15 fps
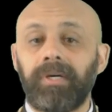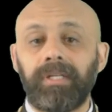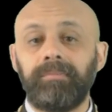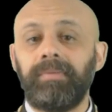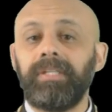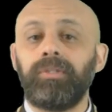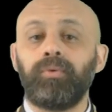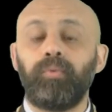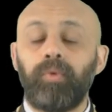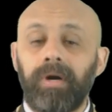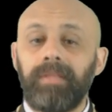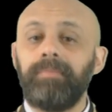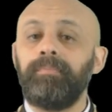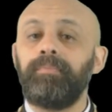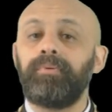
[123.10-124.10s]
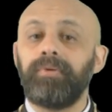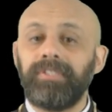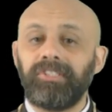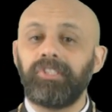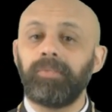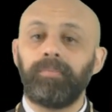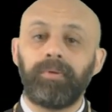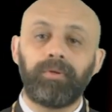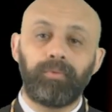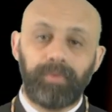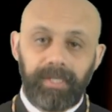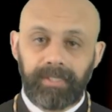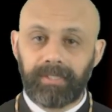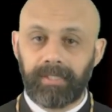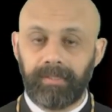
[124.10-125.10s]
to admit one principal
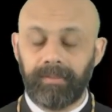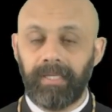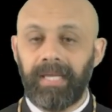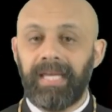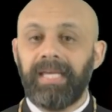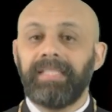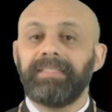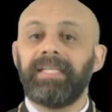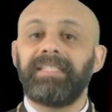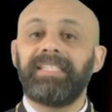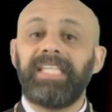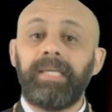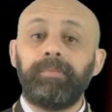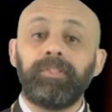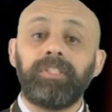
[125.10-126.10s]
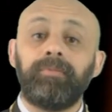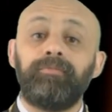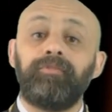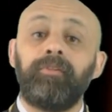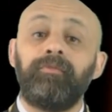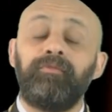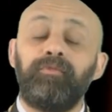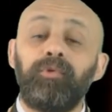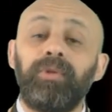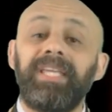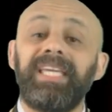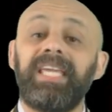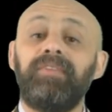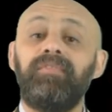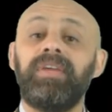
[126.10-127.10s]
reason that keeps him from fully
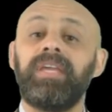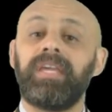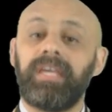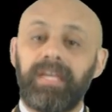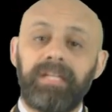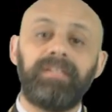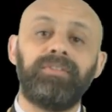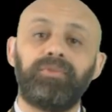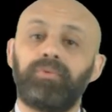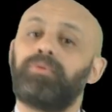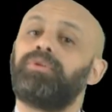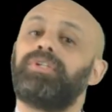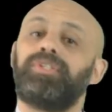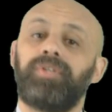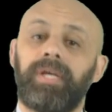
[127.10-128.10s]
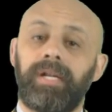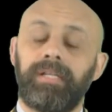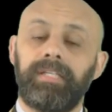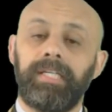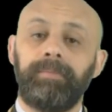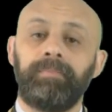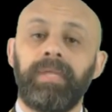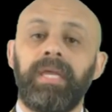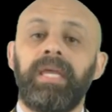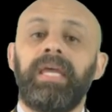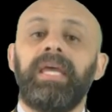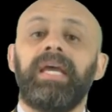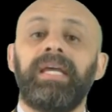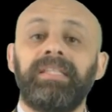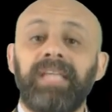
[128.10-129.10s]
giving in to Christianity.
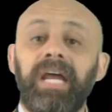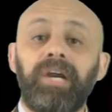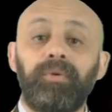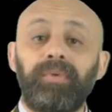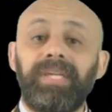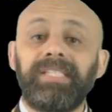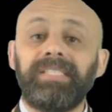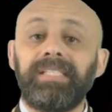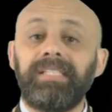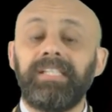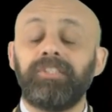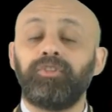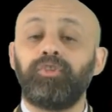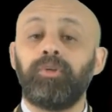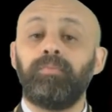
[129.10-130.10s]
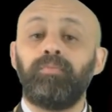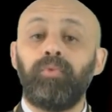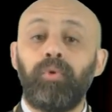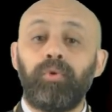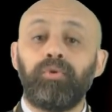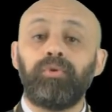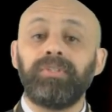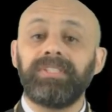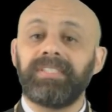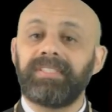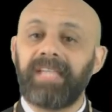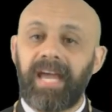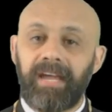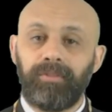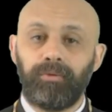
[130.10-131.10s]
And that reason is the moral
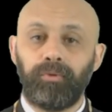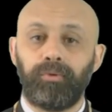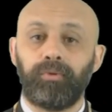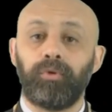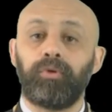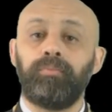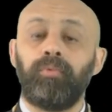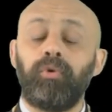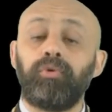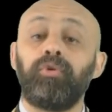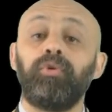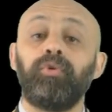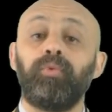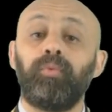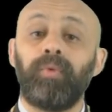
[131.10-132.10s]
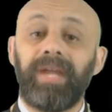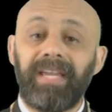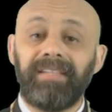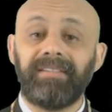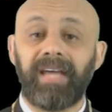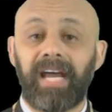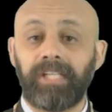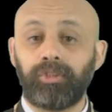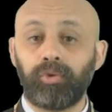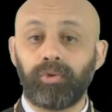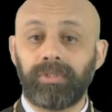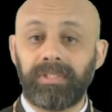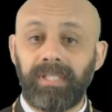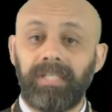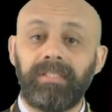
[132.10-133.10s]
standard or moral weight
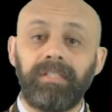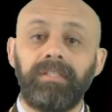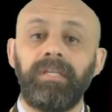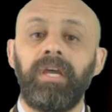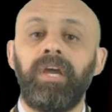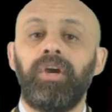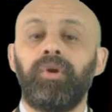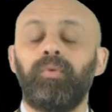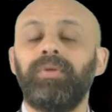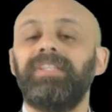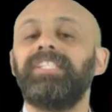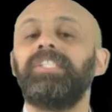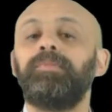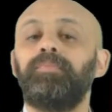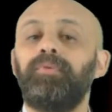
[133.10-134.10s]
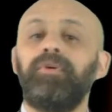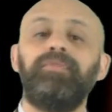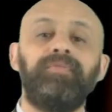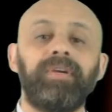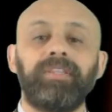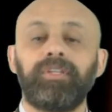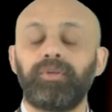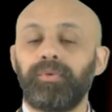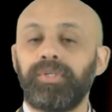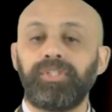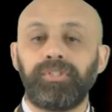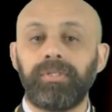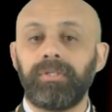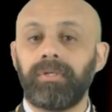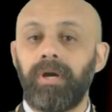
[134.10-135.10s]
associated with this perfect
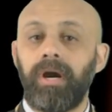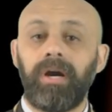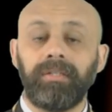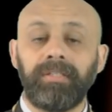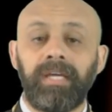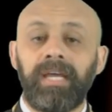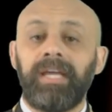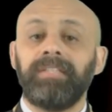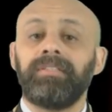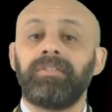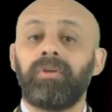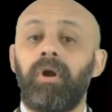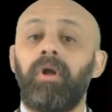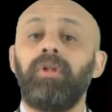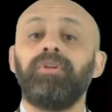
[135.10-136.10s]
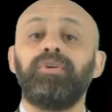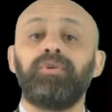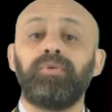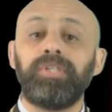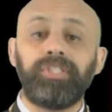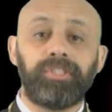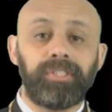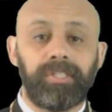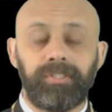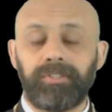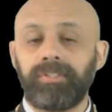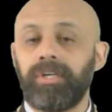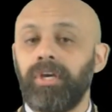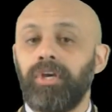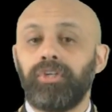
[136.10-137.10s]
Christian God that all
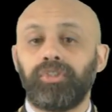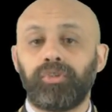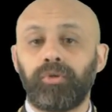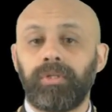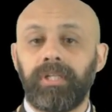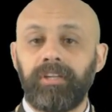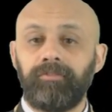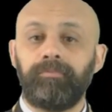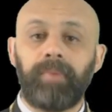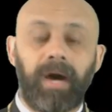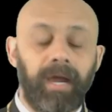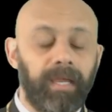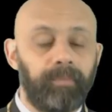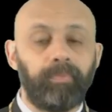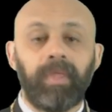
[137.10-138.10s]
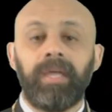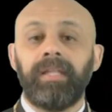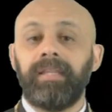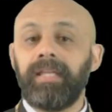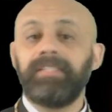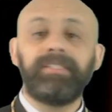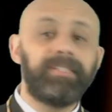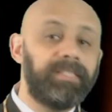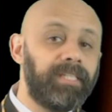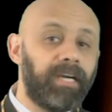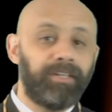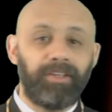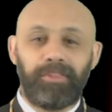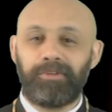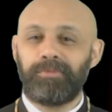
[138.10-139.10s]
Christians should live by. Let's see
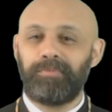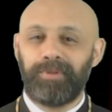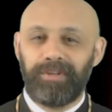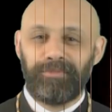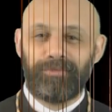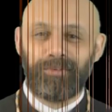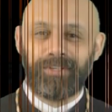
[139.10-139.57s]
another brief